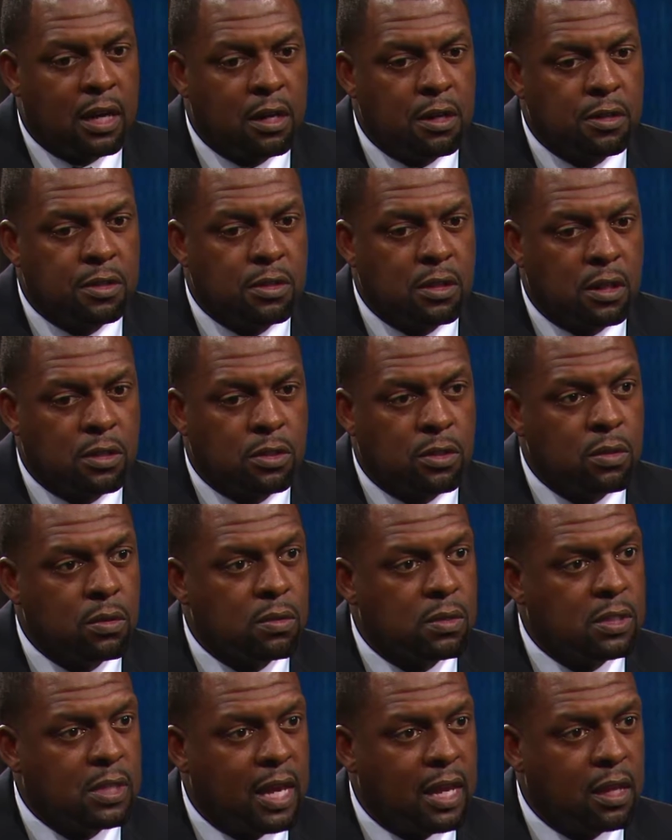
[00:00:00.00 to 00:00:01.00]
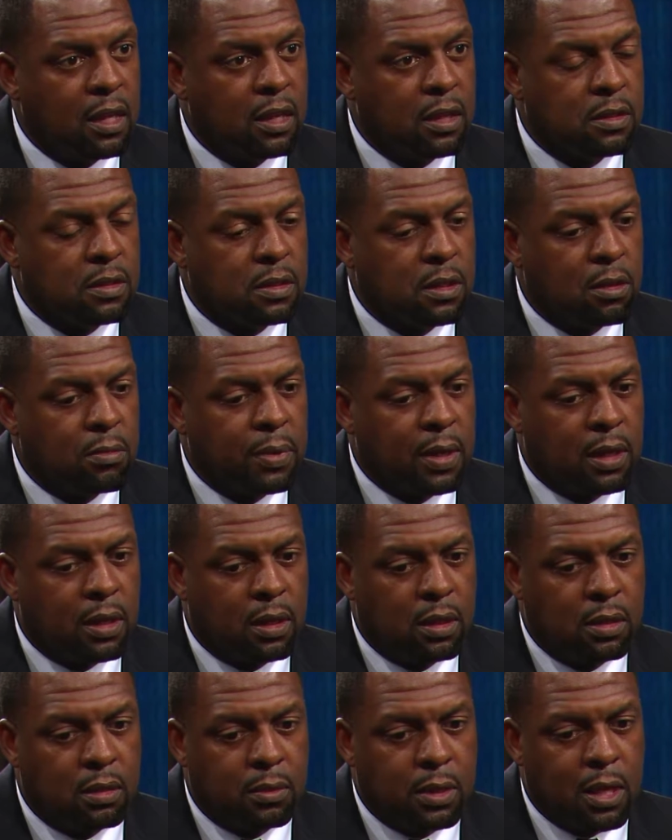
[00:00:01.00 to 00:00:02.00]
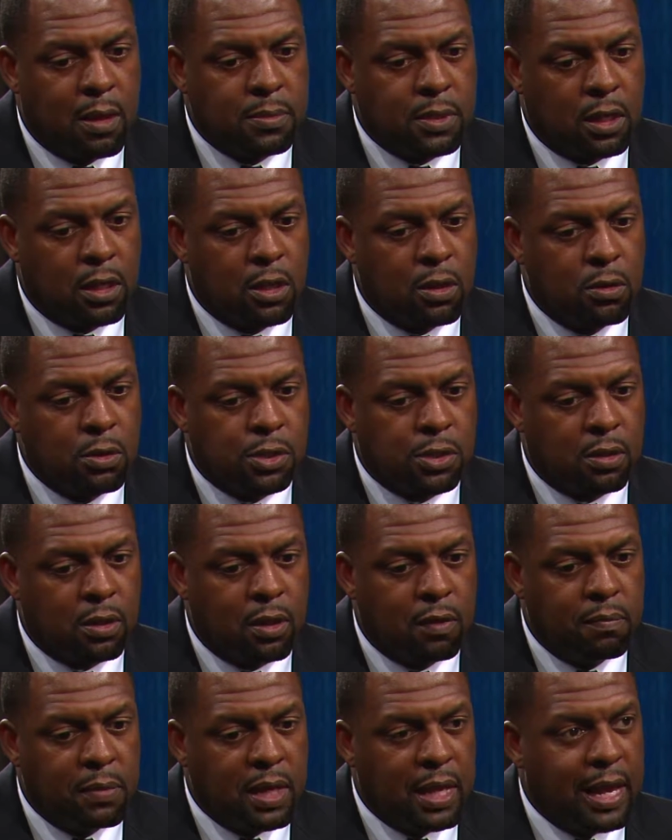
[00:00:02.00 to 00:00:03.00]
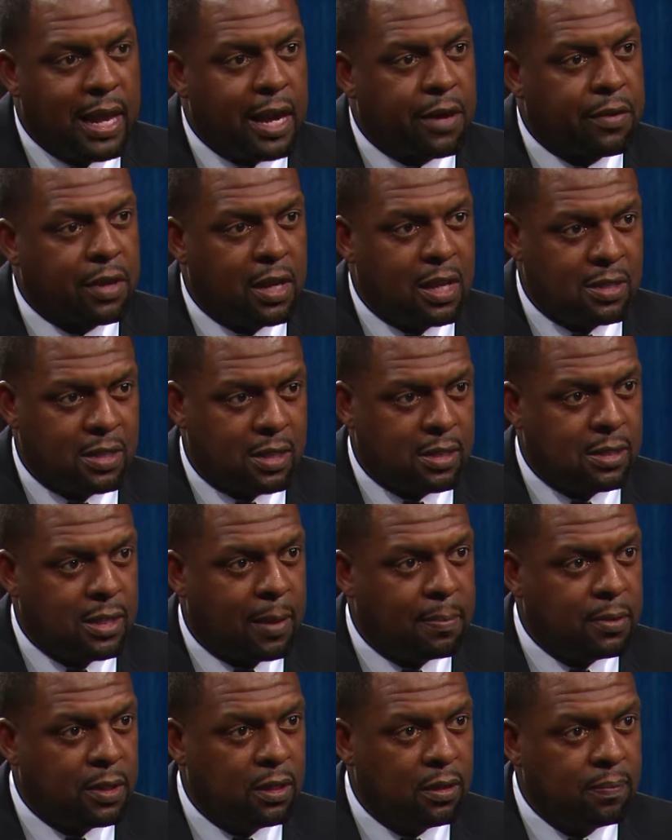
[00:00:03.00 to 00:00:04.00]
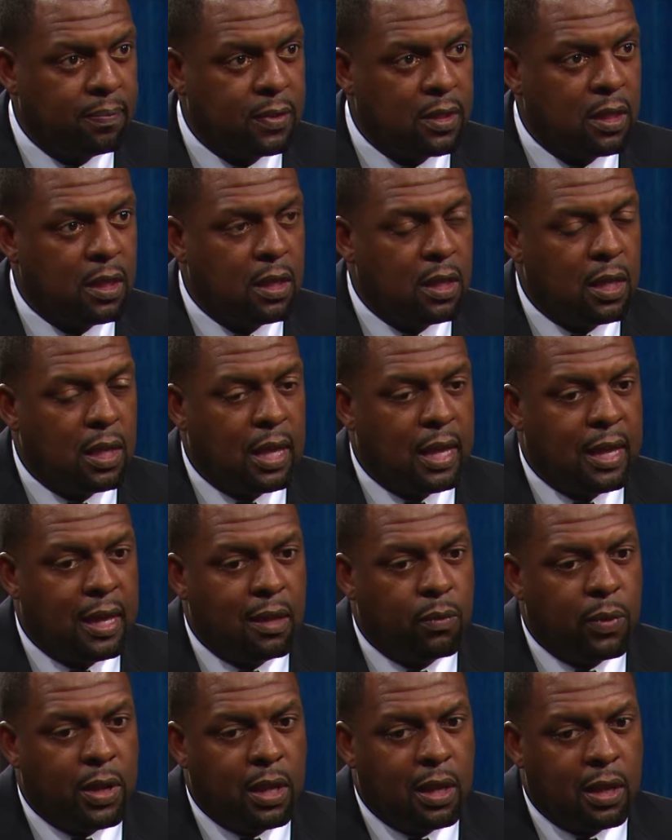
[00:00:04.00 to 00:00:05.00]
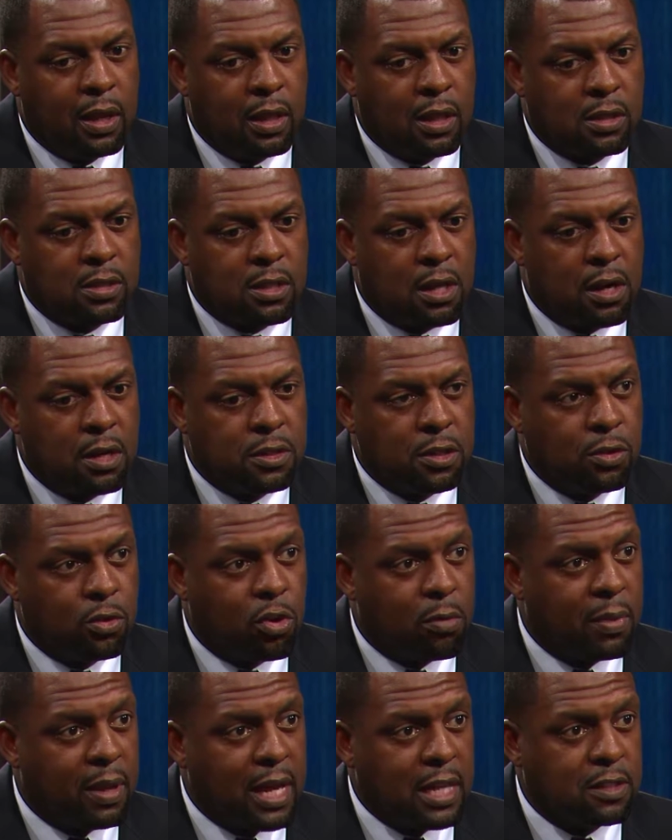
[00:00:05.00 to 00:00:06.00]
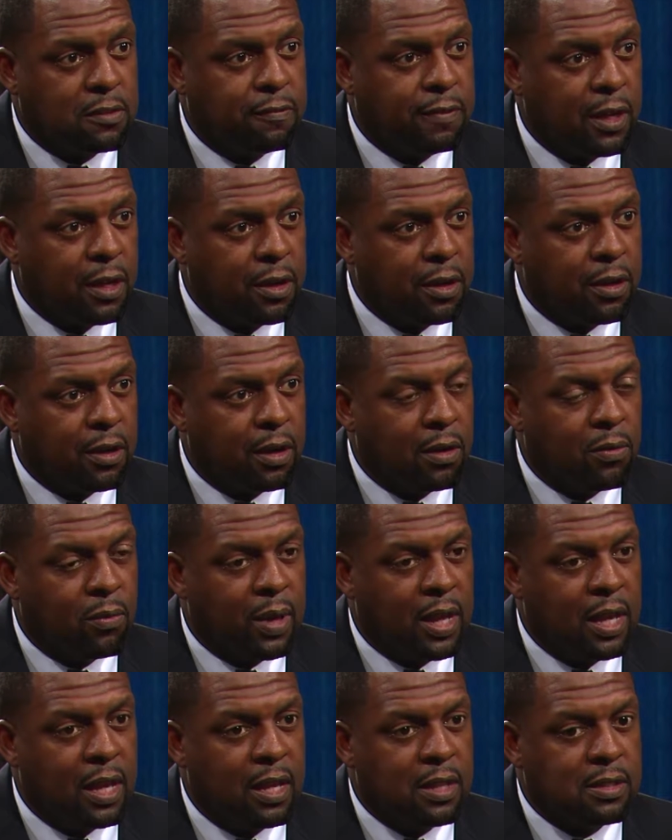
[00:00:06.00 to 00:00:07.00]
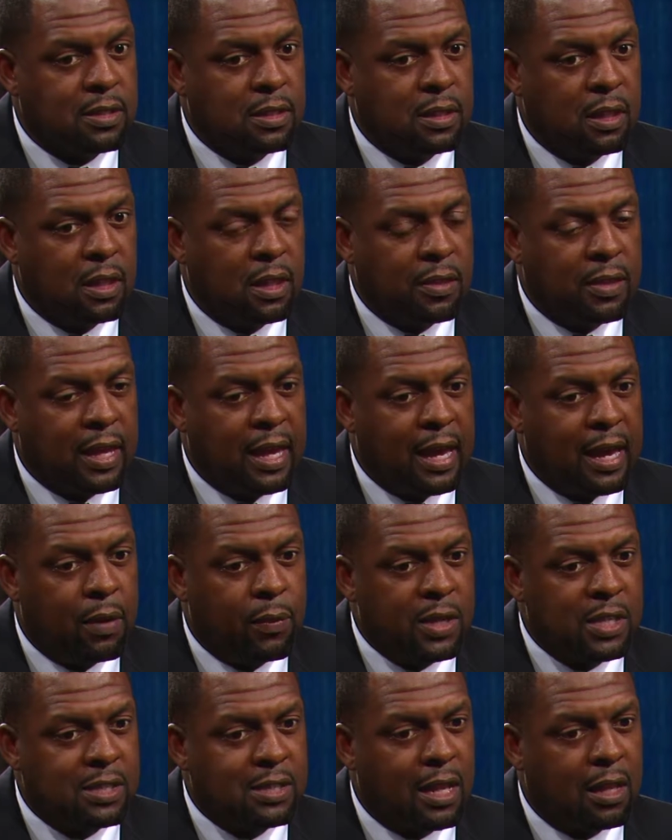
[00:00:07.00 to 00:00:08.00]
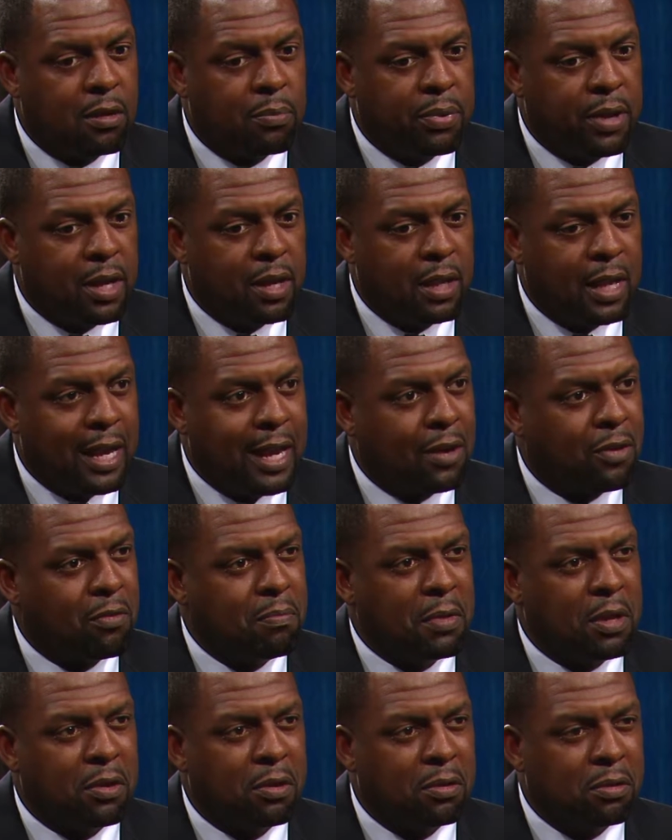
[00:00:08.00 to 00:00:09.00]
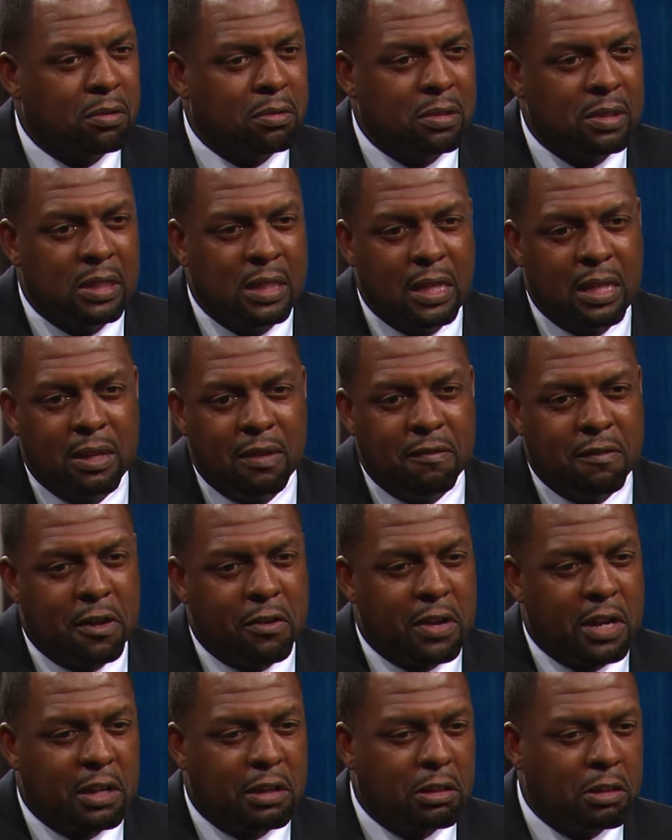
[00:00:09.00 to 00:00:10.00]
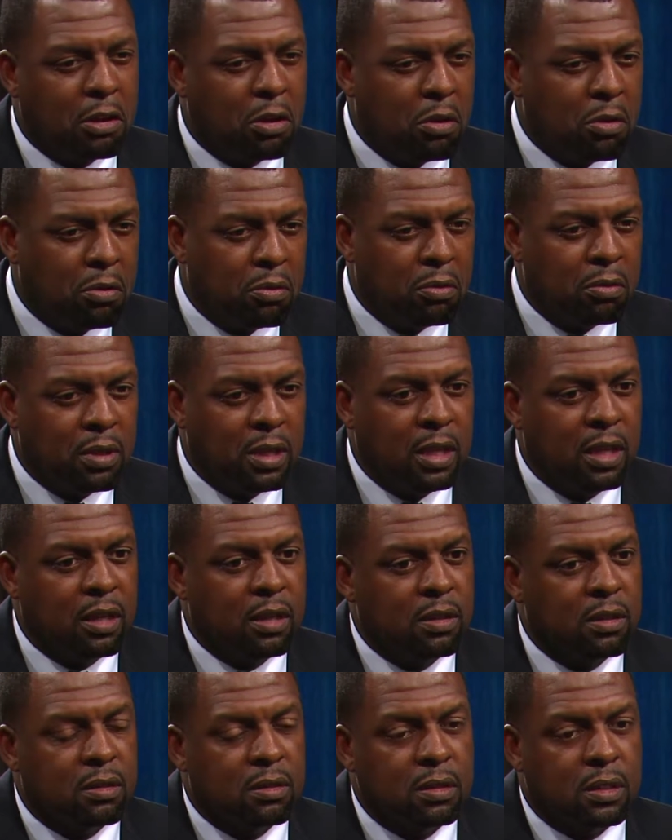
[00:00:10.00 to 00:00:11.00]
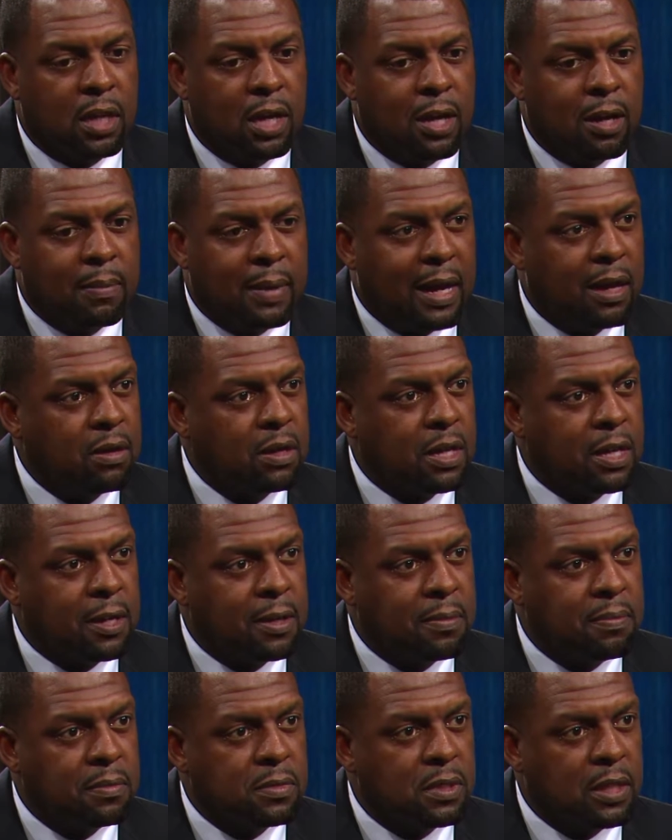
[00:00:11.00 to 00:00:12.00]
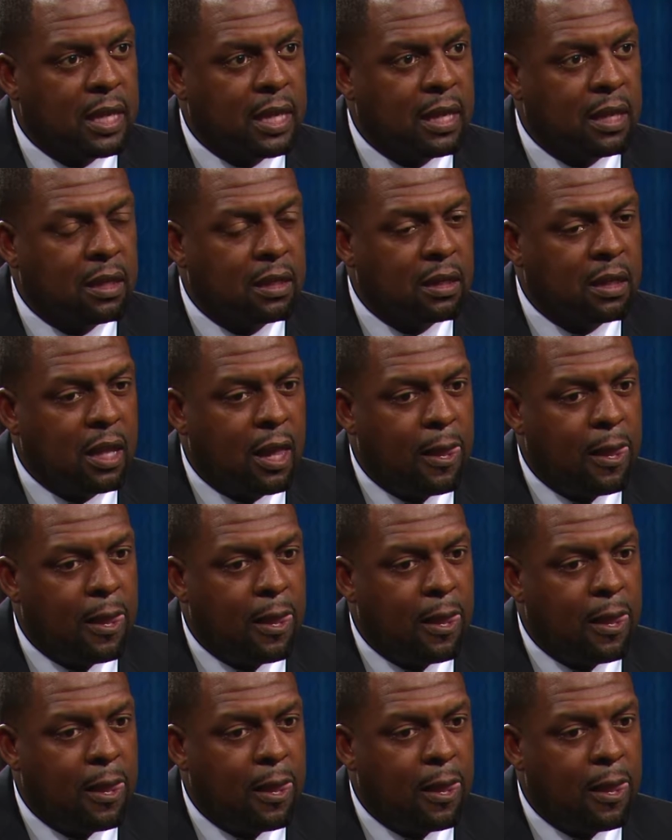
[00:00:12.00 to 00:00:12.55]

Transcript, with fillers: large uh, school settings, there becomes a culture of mediocrity that's accepted. And we started to normalize failure in ways that we celebrated incremental, very low yield um, outcomes. And